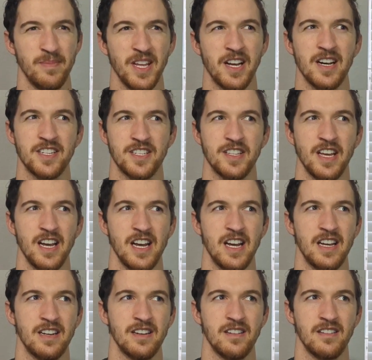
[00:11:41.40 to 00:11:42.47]
because of
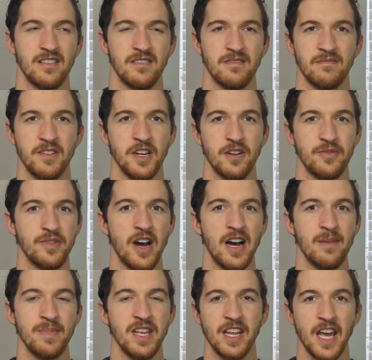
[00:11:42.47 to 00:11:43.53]
that,
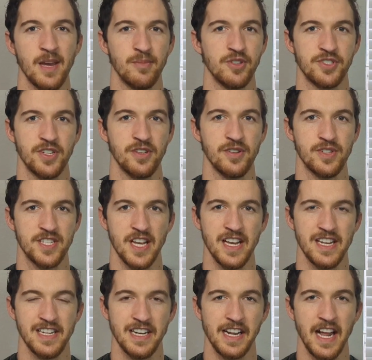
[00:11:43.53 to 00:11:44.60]
not being able to
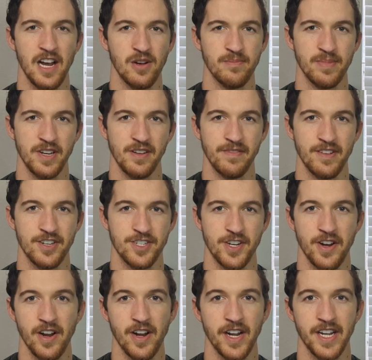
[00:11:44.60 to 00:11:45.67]
set an account
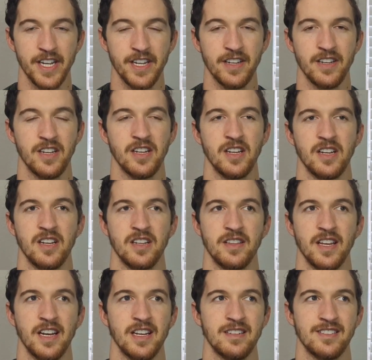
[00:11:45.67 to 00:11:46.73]
beneficiary.
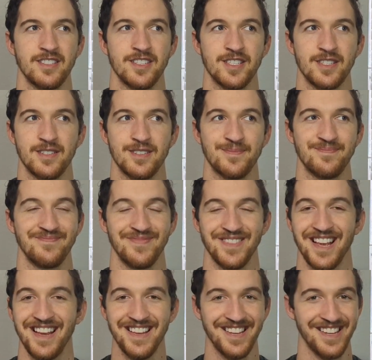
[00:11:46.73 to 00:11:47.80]
That just,
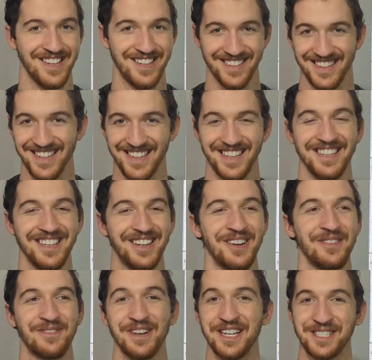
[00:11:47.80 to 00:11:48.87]
it
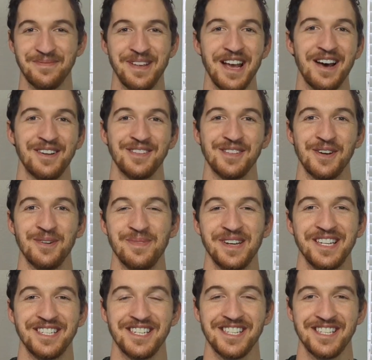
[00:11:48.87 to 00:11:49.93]
freaks me out a little
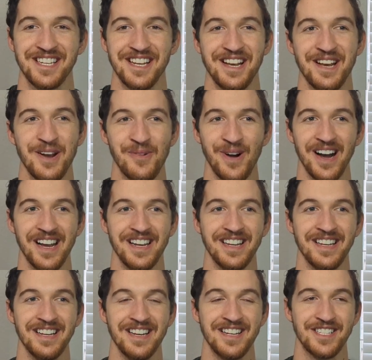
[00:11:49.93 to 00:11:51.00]
bit, just why
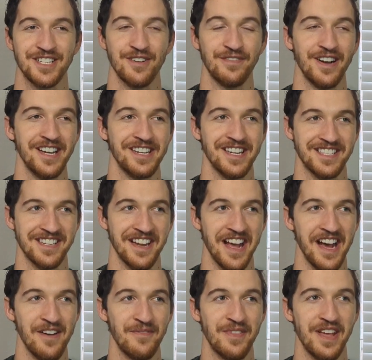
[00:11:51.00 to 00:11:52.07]
SoFi doesn't
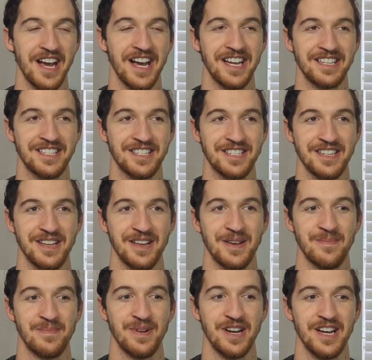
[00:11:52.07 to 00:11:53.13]
have that.
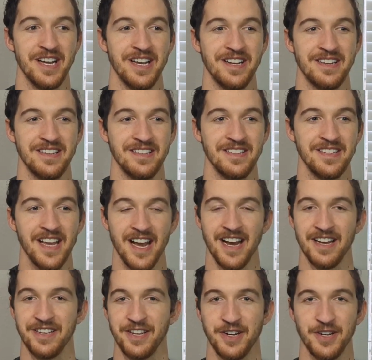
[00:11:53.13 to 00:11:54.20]
But yeah,
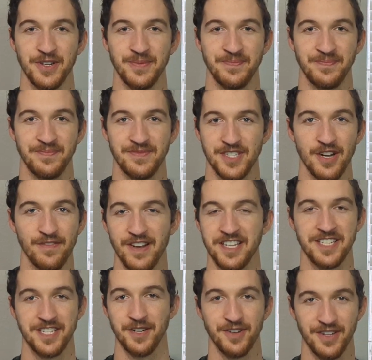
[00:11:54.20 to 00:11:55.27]
SoFi is
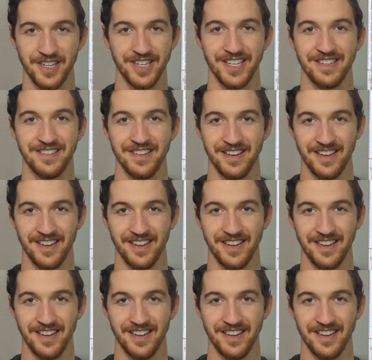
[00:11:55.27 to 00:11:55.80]
still good